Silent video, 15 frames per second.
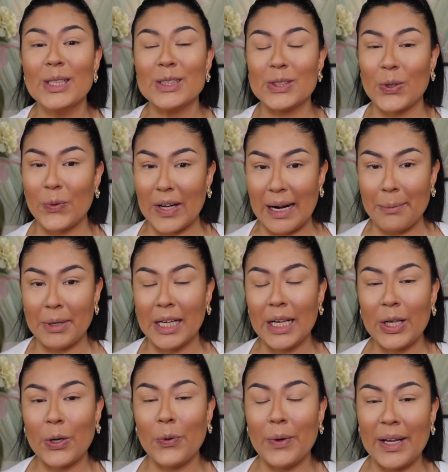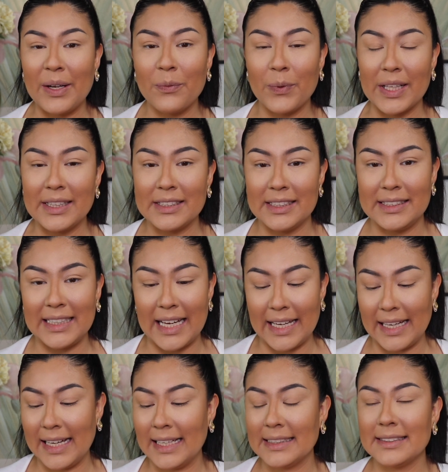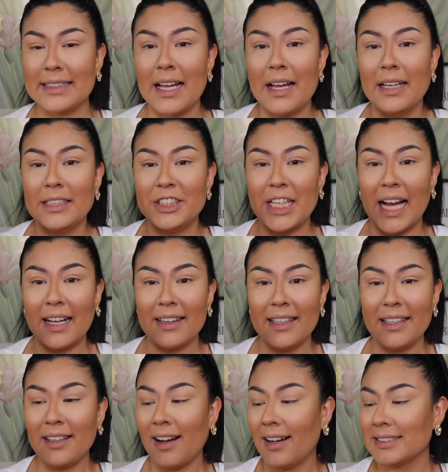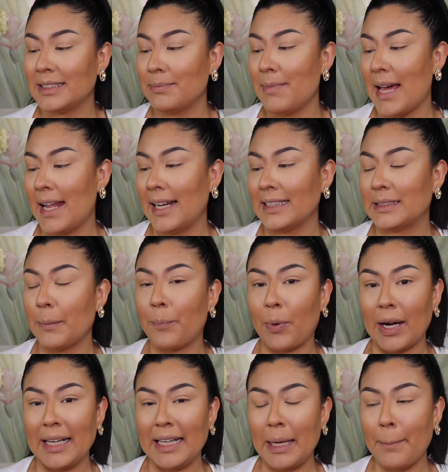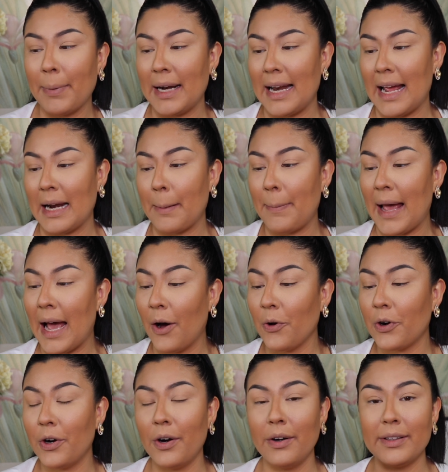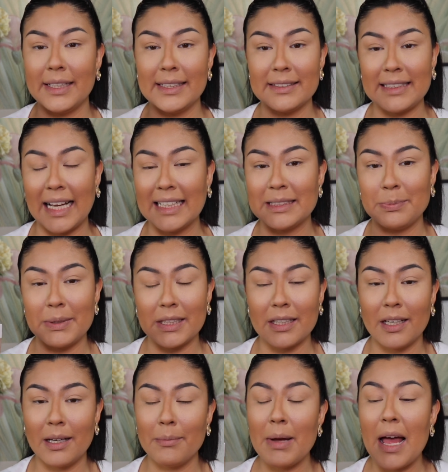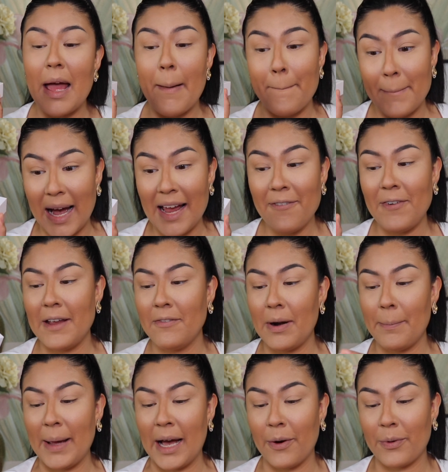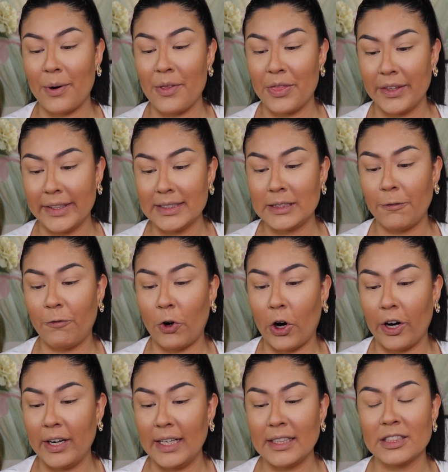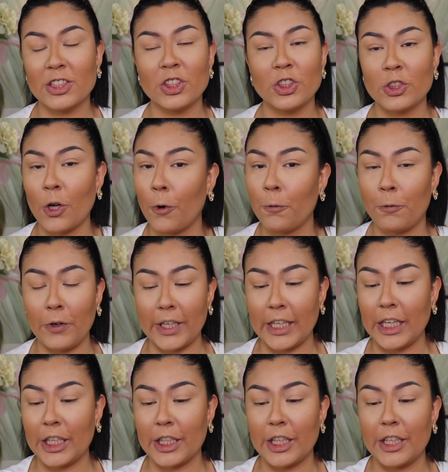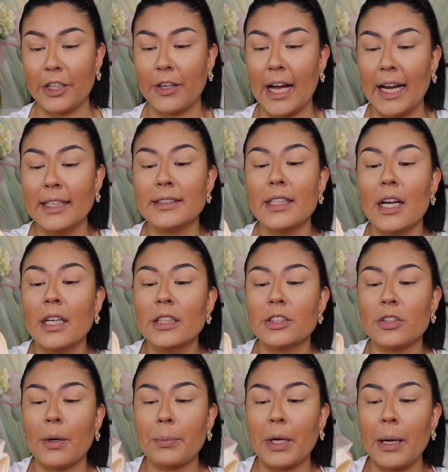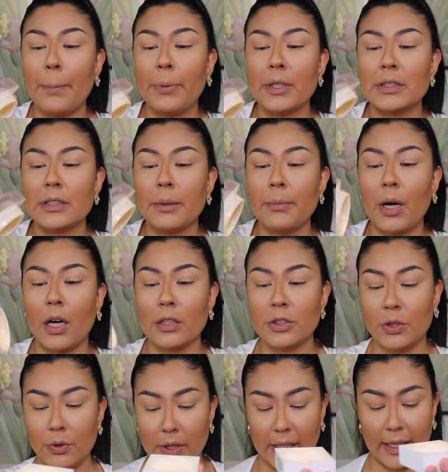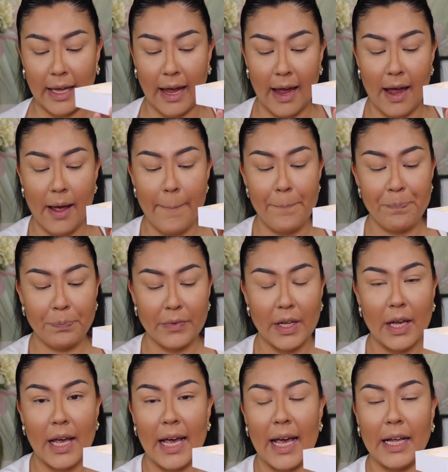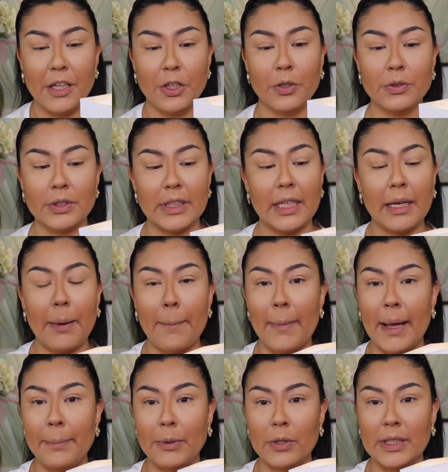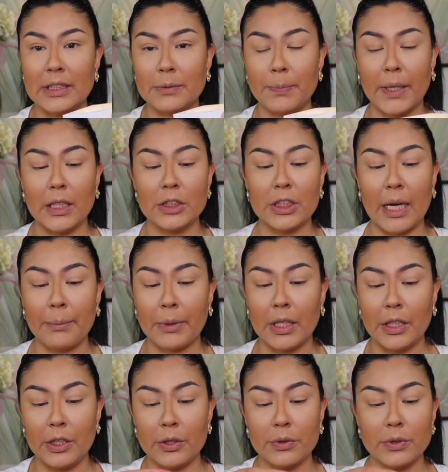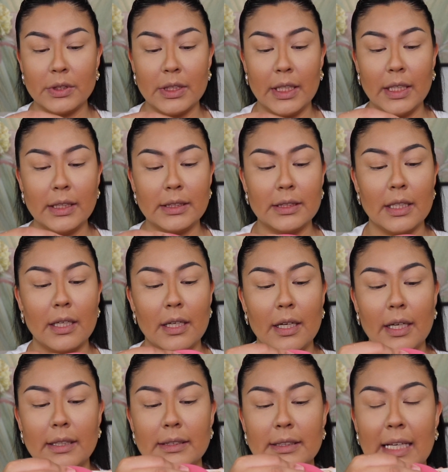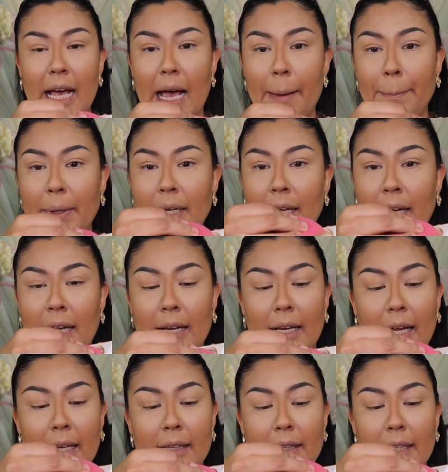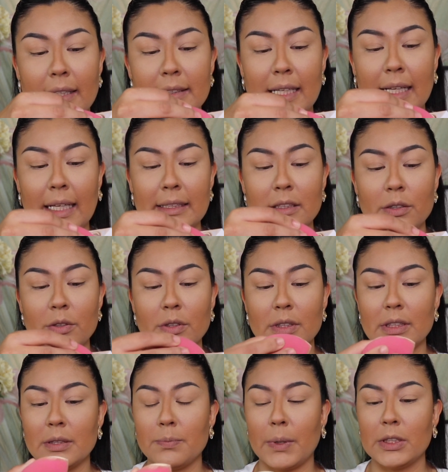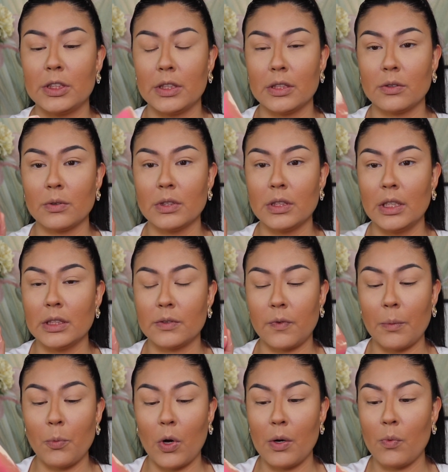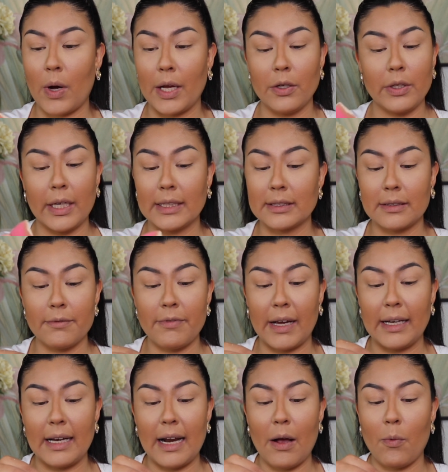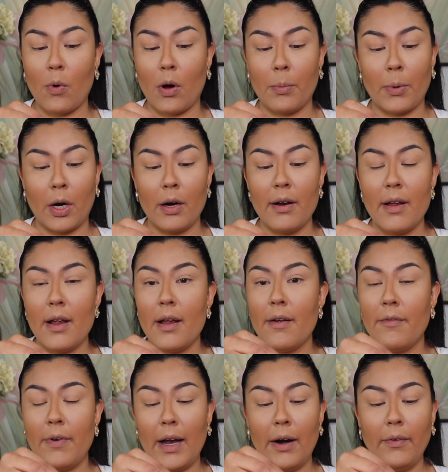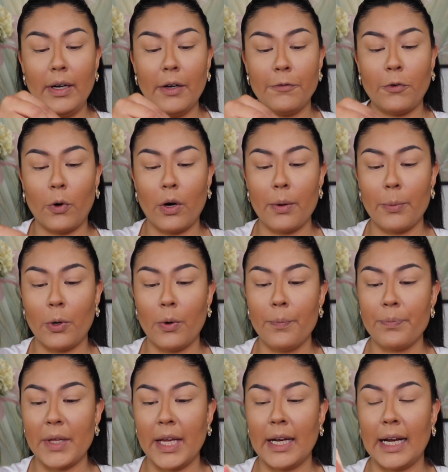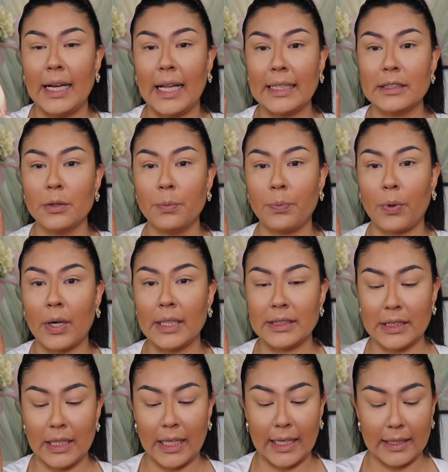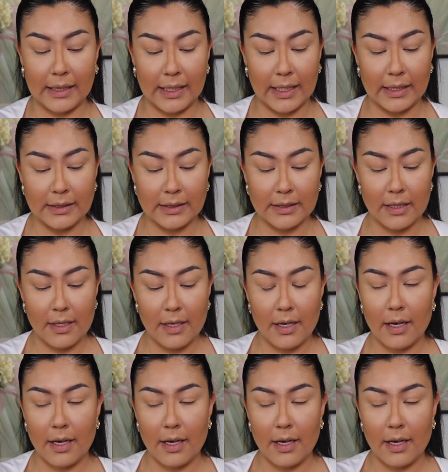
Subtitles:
So what I'm gonna go in with today is Jaclyn Cosmetics Brightening Banana Powder. This has become my favorite powder thus far. It is so freaking good, you guys. So I'm gonna put some onto the cap, and using my beauty sponge, I'm gonna use this tap it in like this. I like to use this sponge. This one is from One Wire. You guys can find it at Walmart. Very affordable, and I like to press it like this.